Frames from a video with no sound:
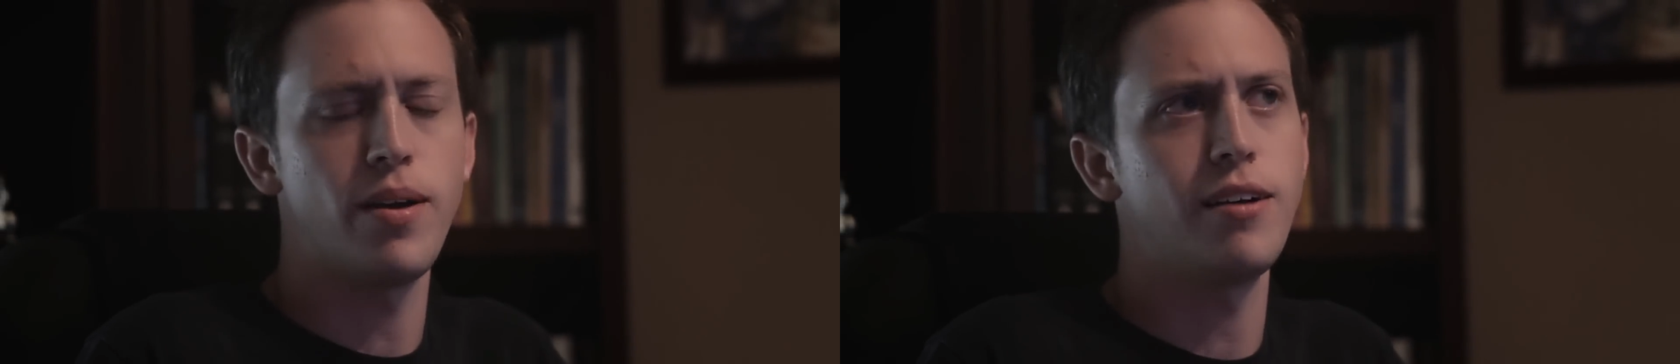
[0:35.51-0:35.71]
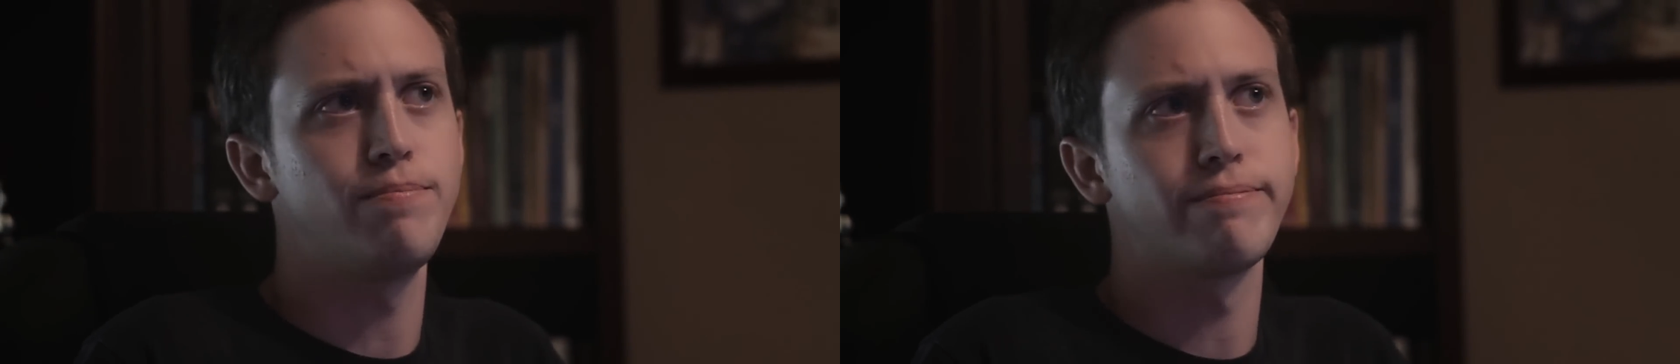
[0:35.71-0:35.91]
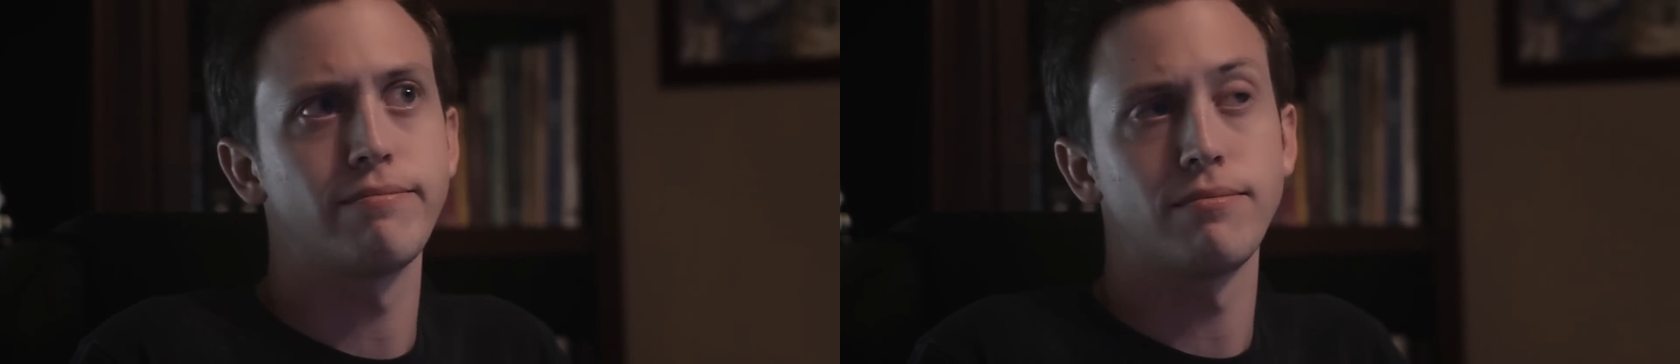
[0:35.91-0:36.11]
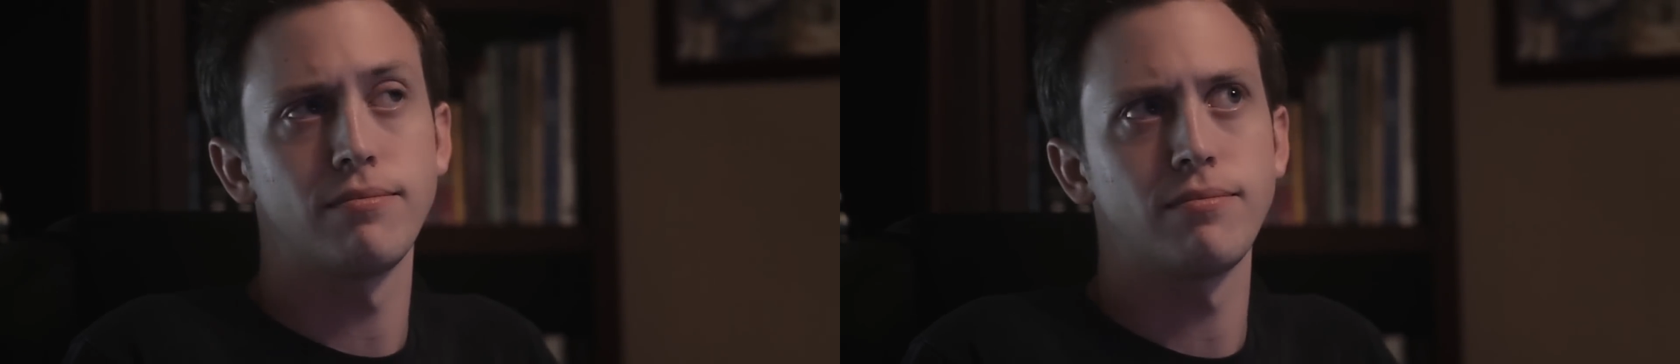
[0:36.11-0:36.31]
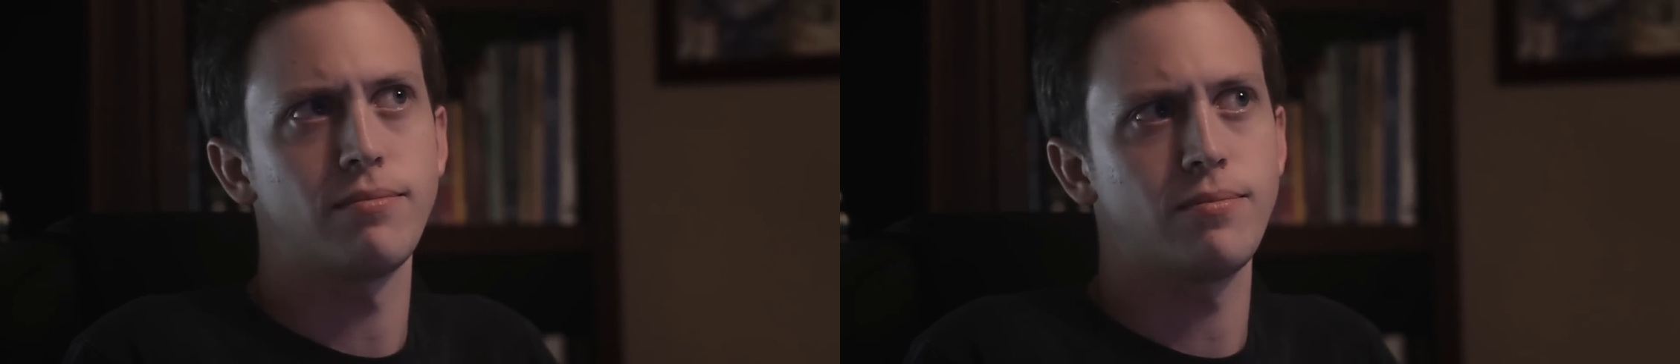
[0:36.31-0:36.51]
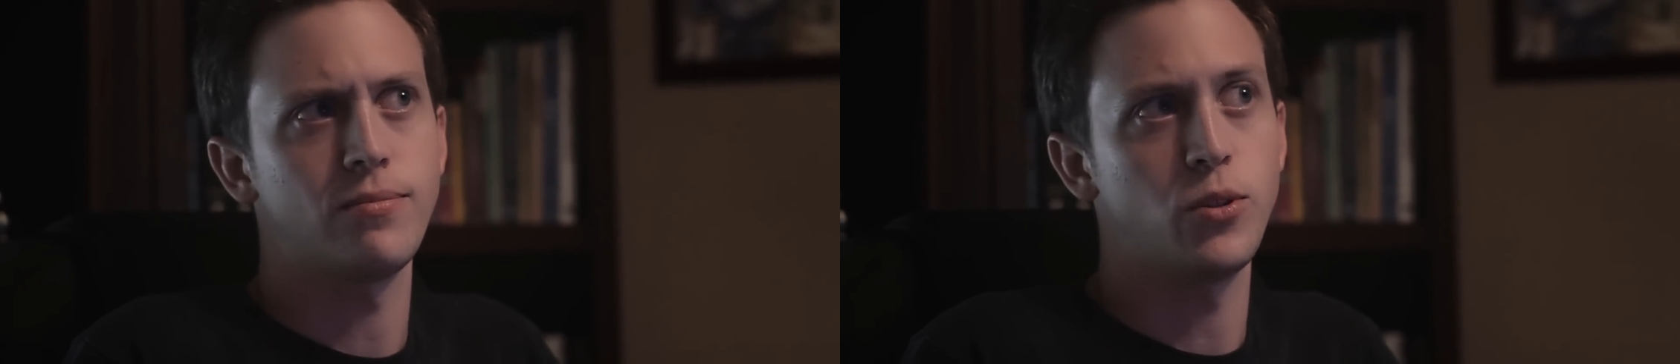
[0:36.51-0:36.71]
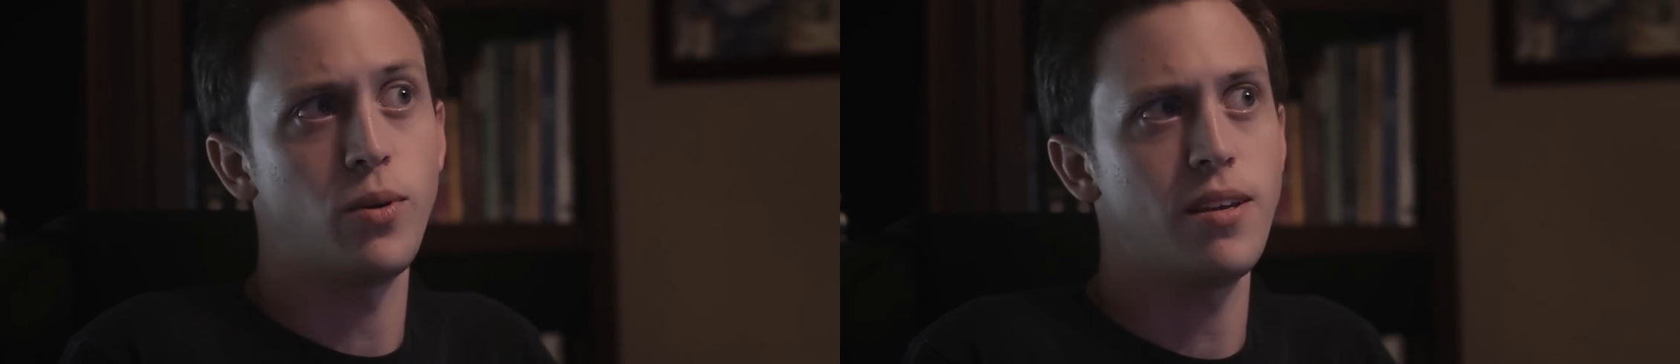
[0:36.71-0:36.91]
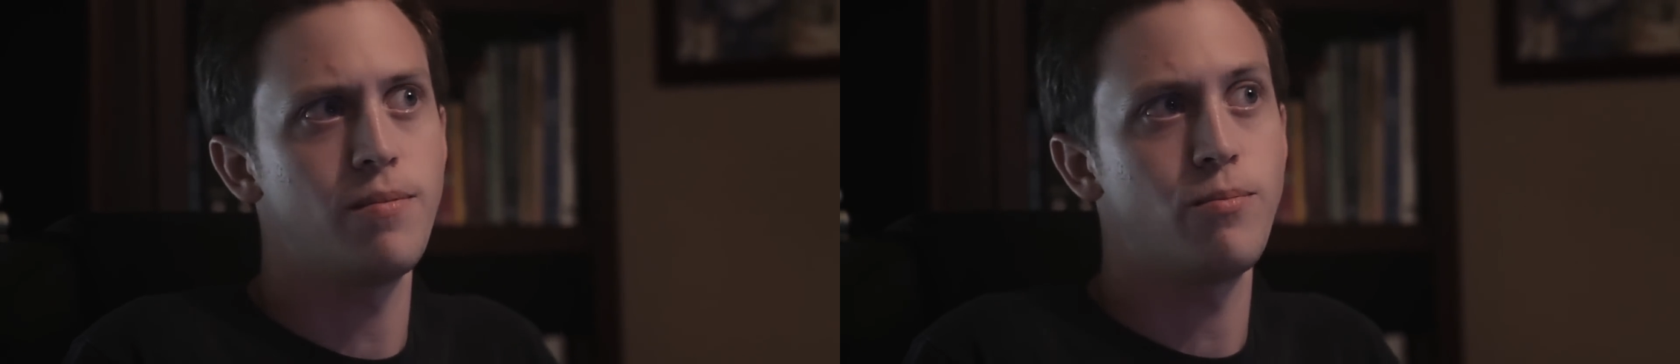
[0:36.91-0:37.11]
about
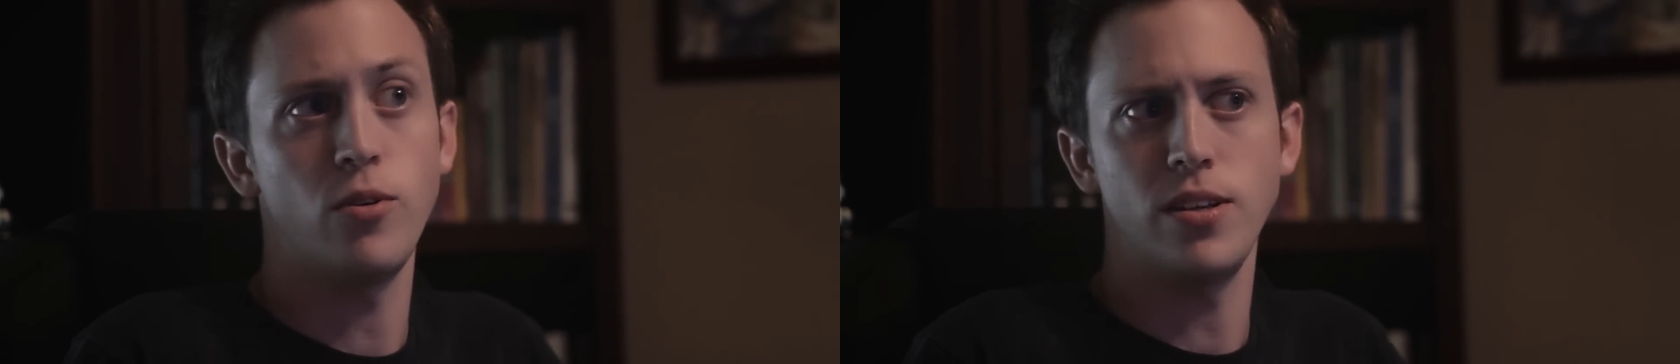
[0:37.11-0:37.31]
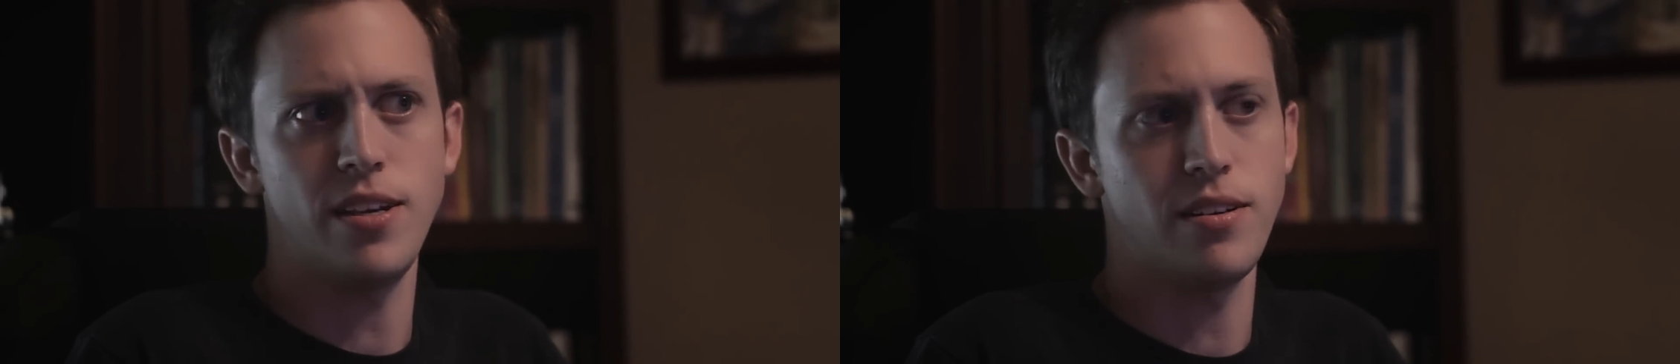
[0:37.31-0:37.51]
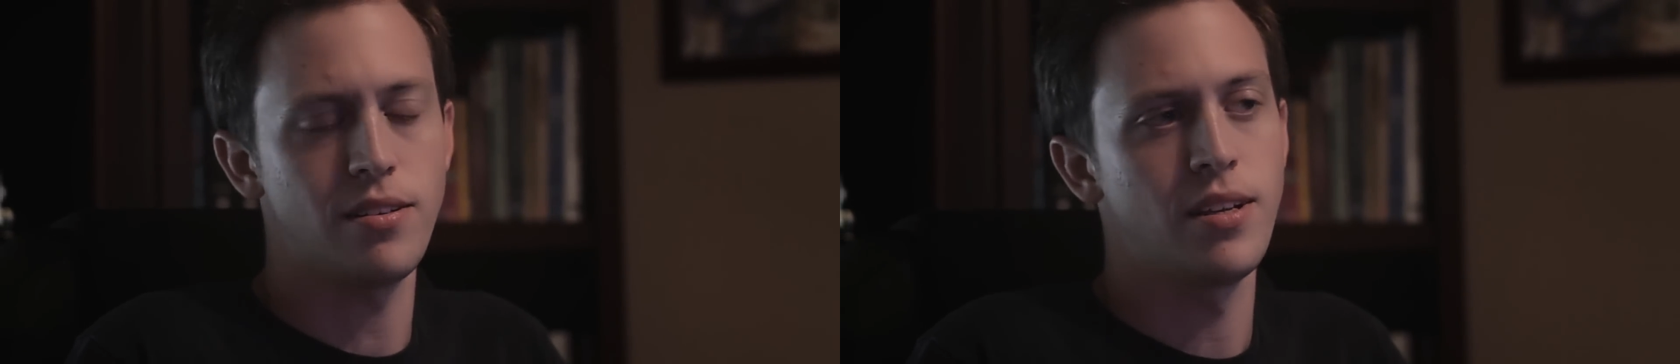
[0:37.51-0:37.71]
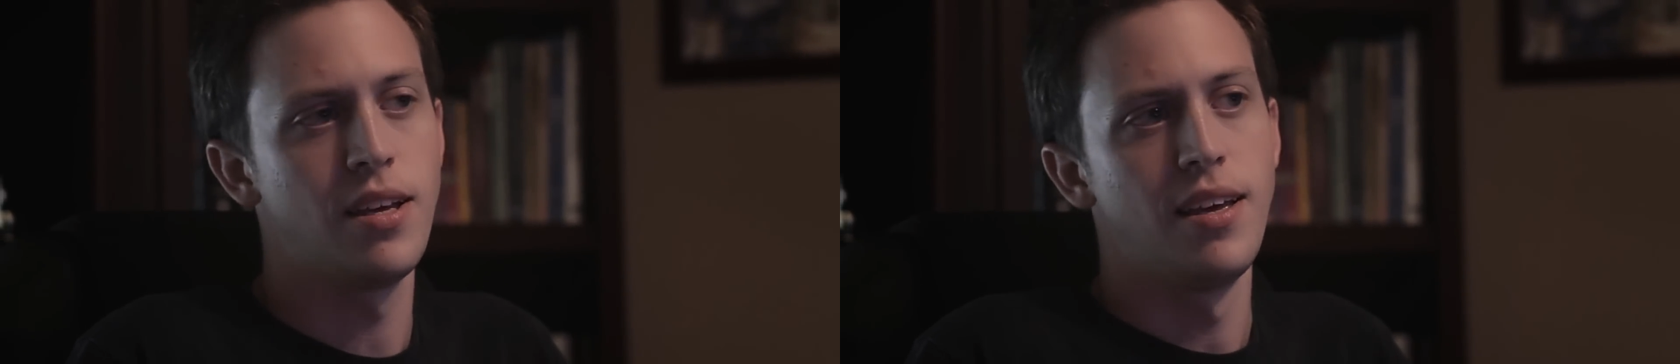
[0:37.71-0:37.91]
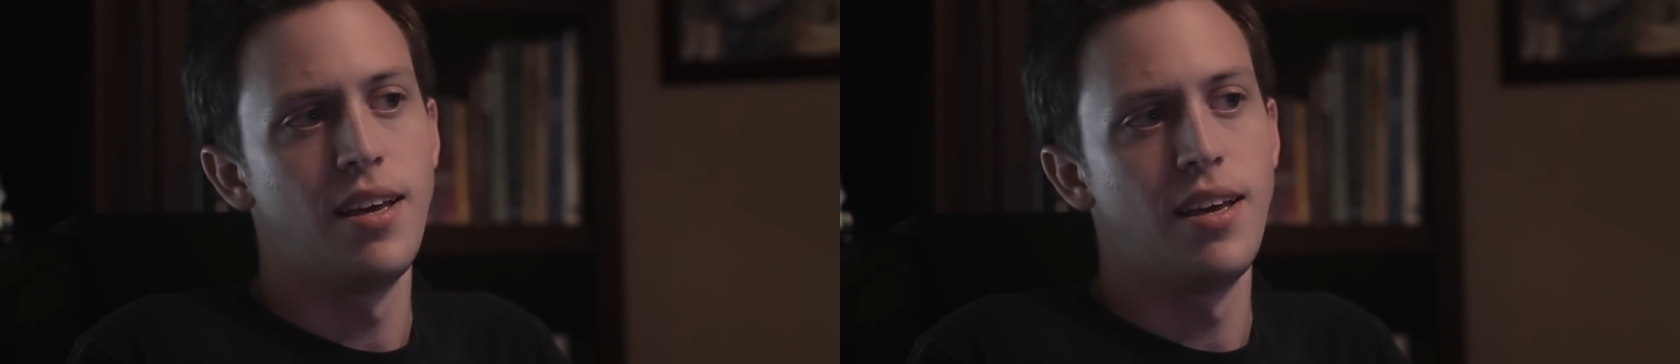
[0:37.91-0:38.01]
21 years,